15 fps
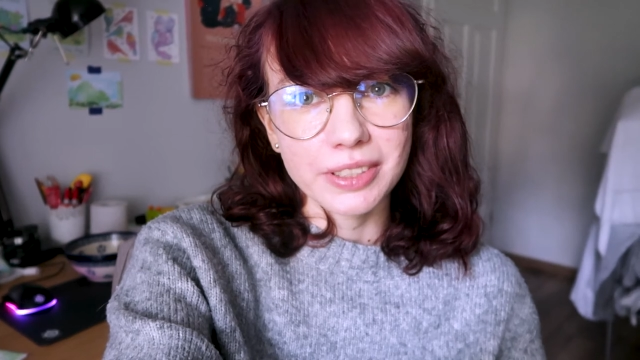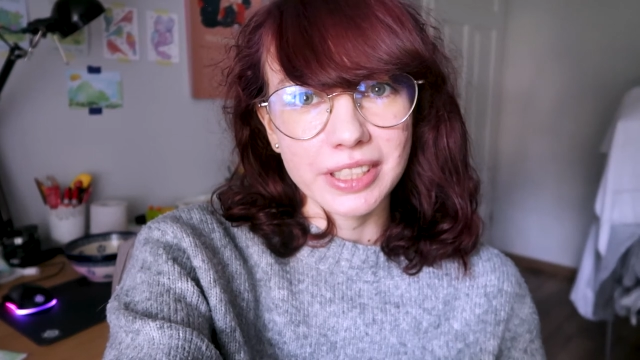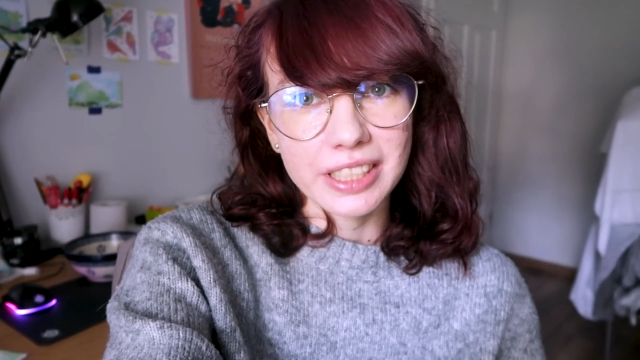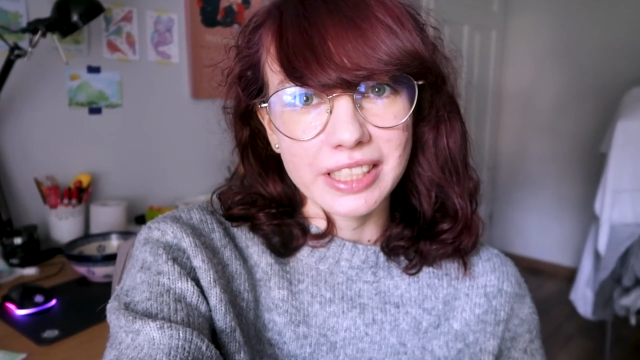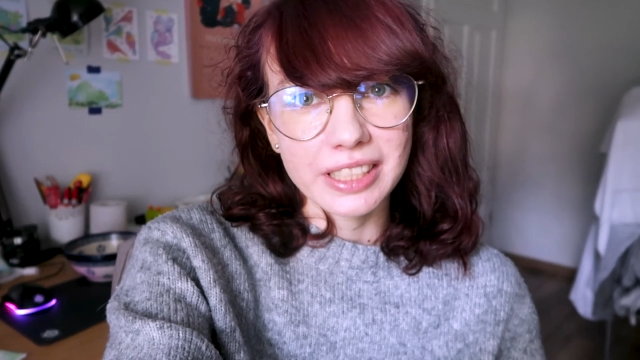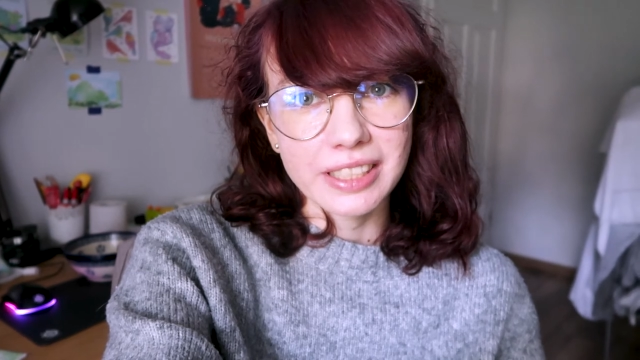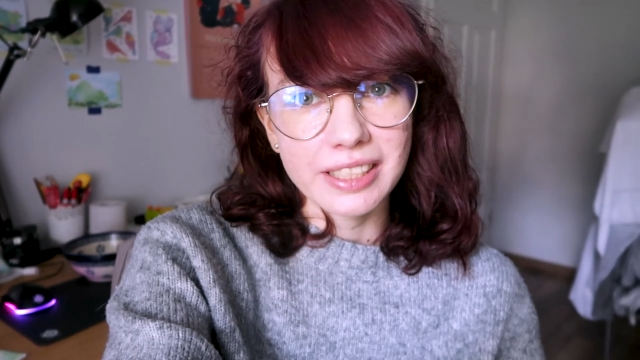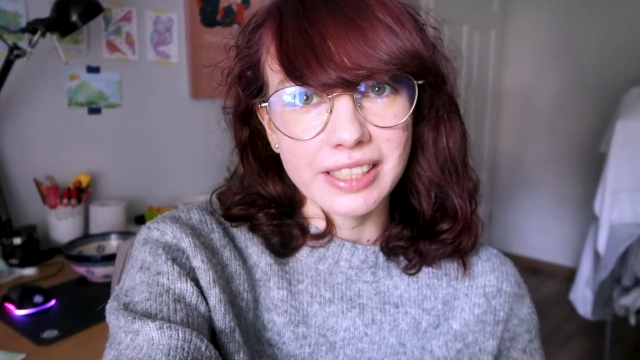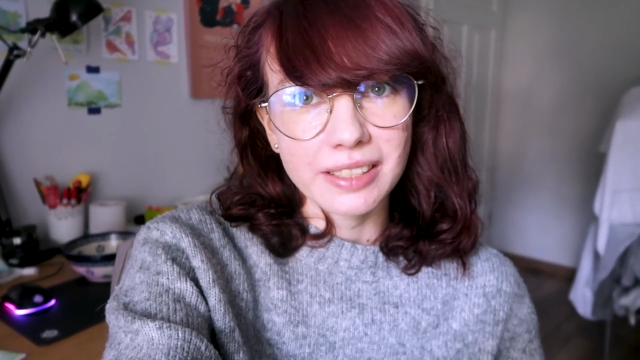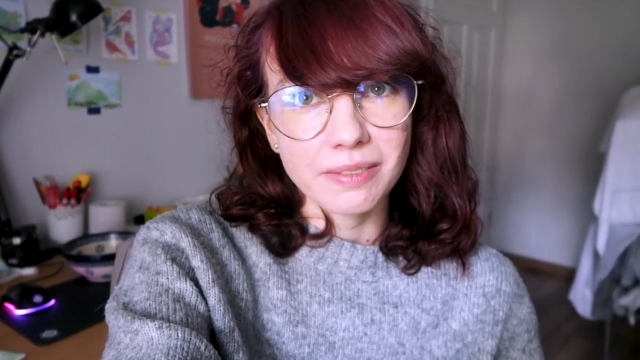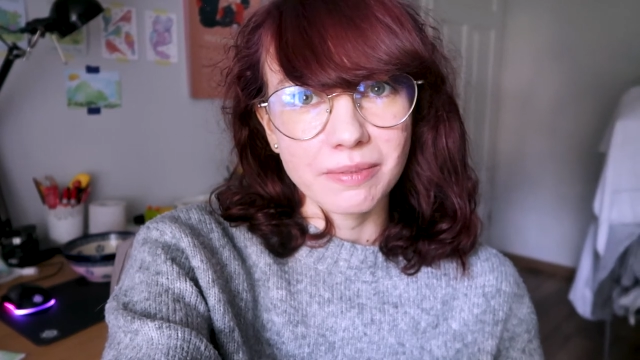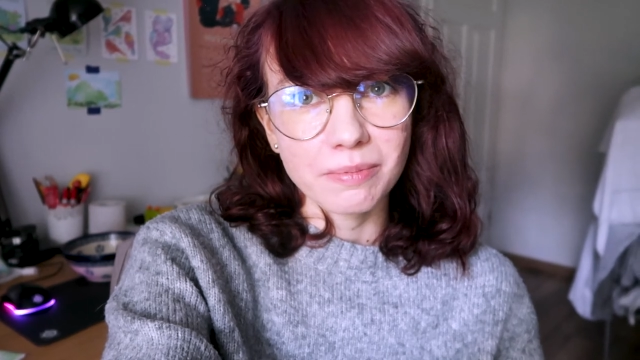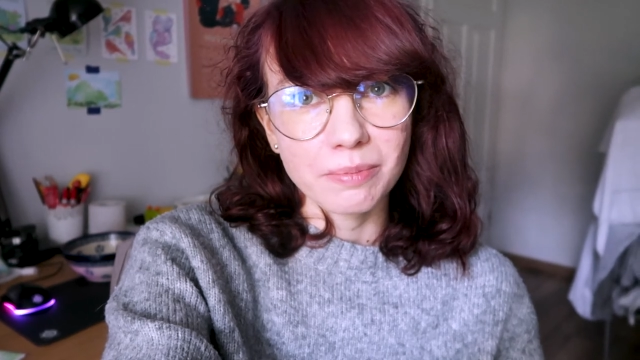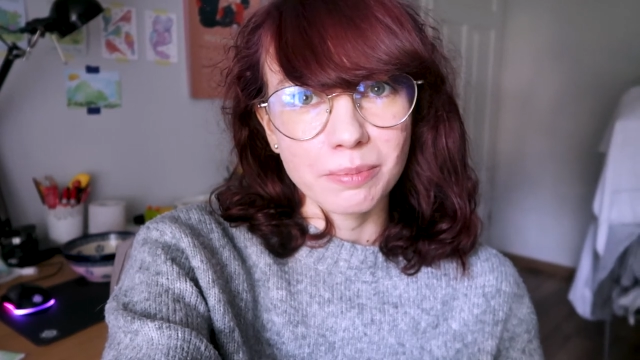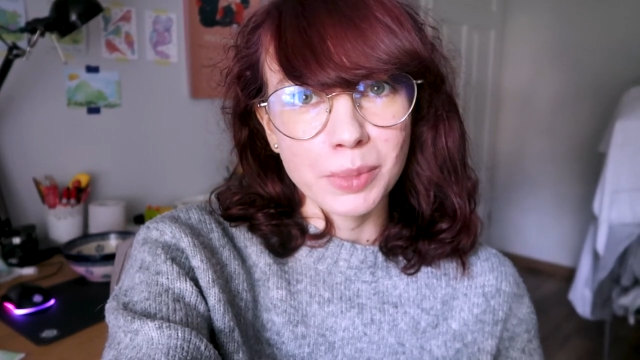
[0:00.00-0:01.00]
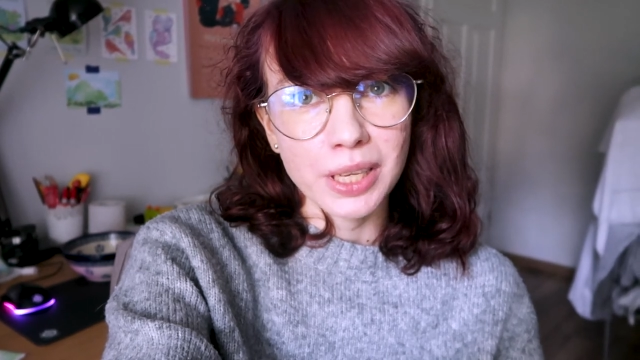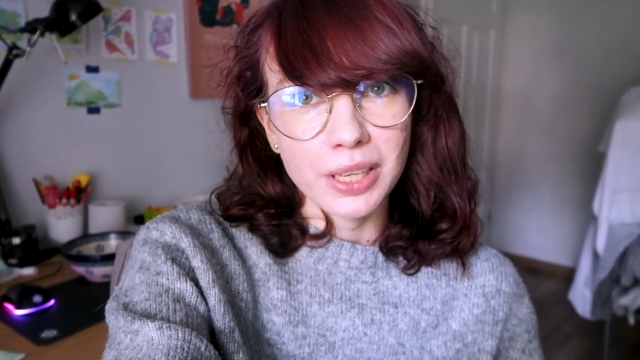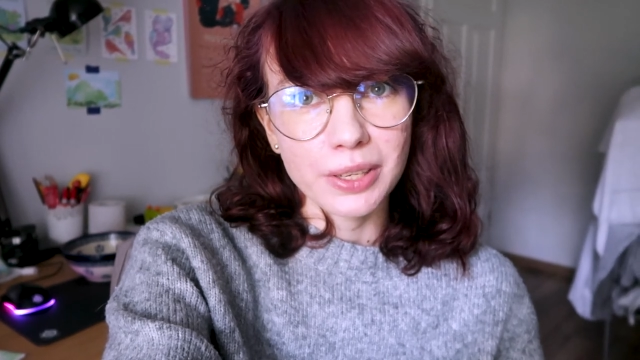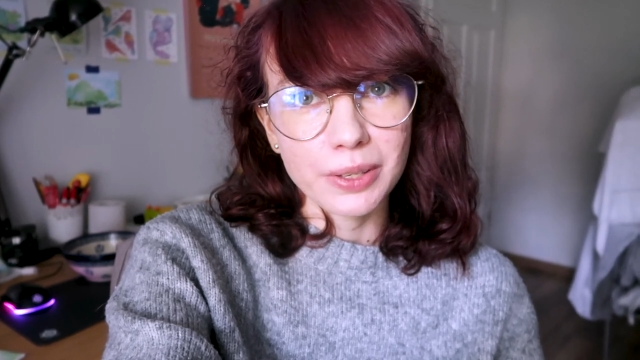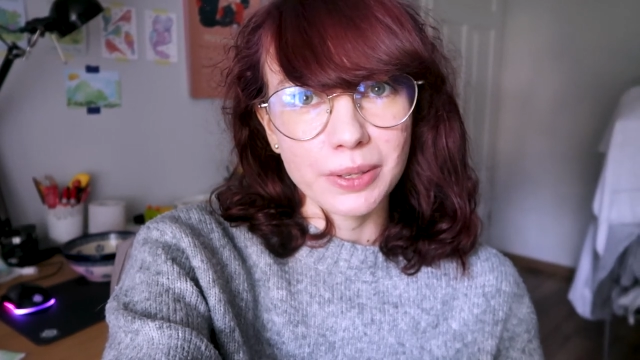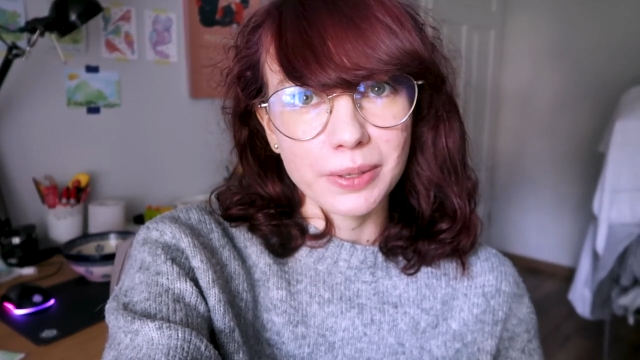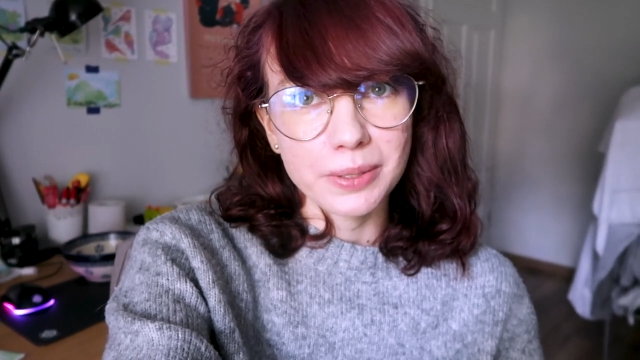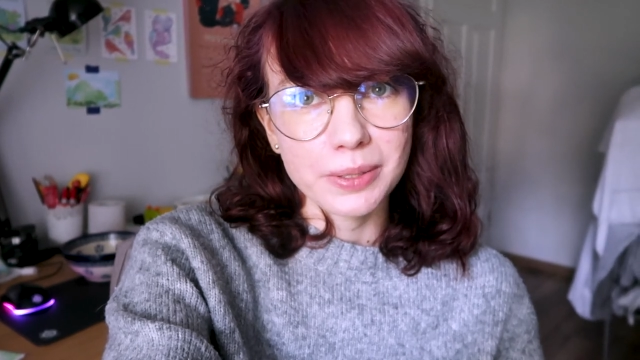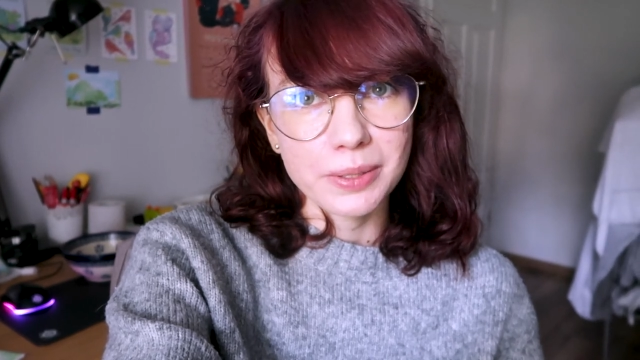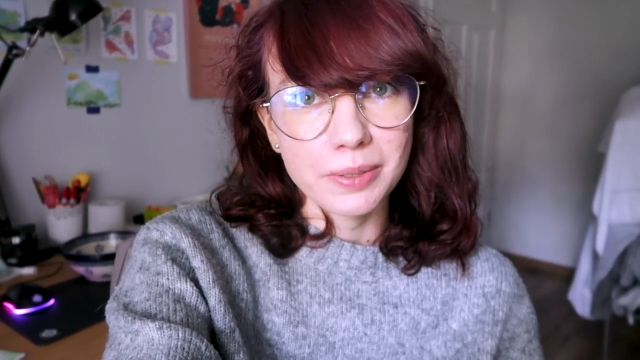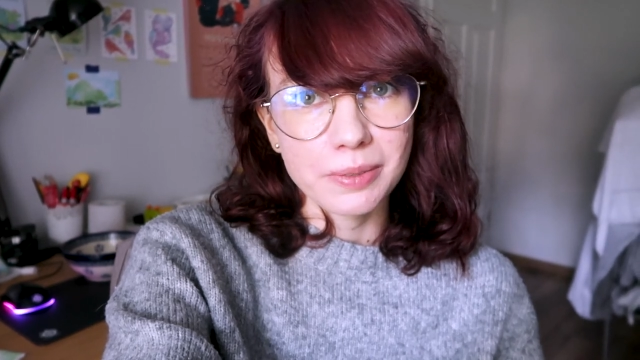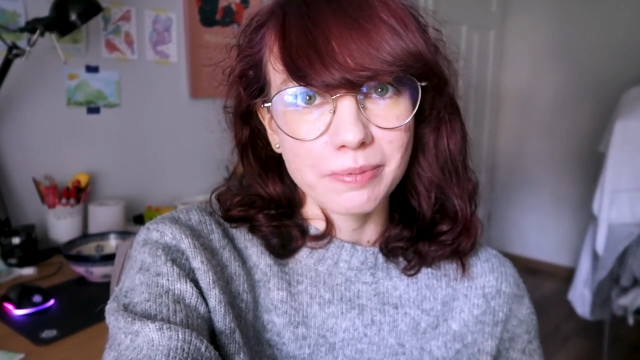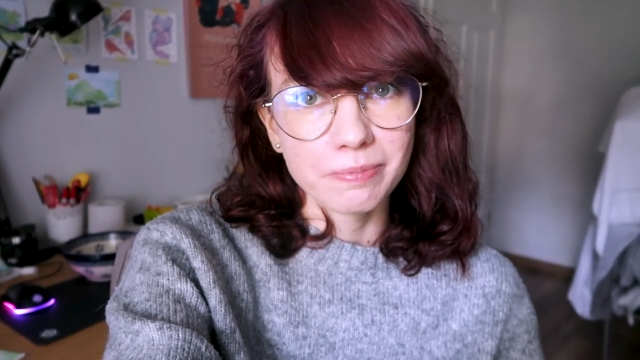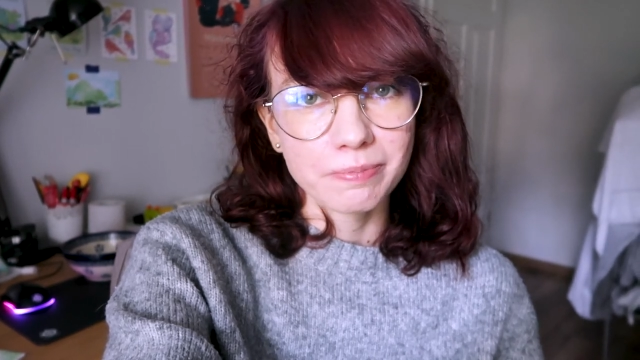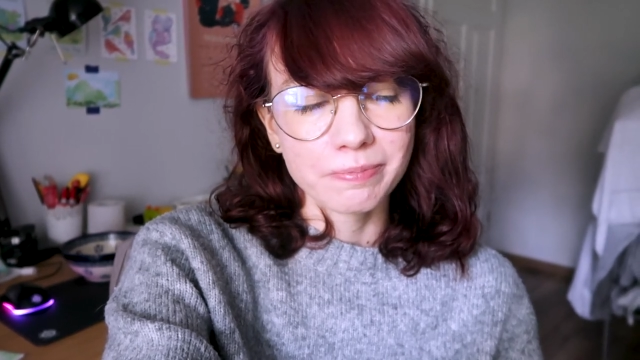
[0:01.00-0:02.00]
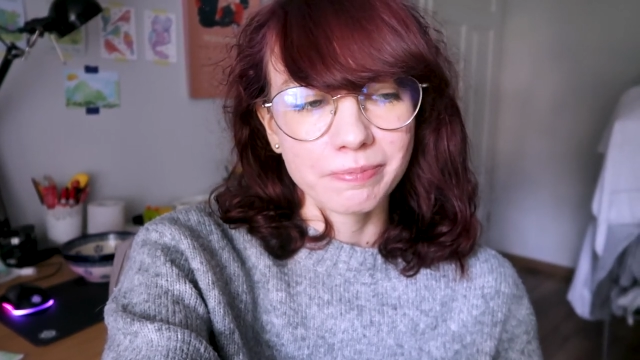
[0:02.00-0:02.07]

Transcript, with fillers: reels because